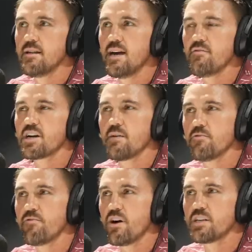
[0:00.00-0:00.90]
I have a couple
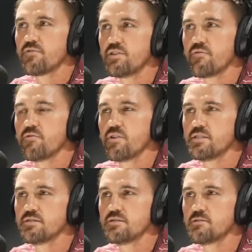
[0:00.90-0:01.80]
of fights for different
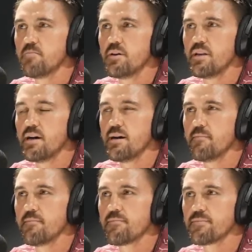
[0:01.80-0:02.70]
reasons, but
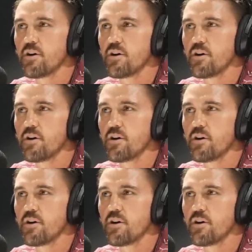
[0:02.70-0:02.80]
um,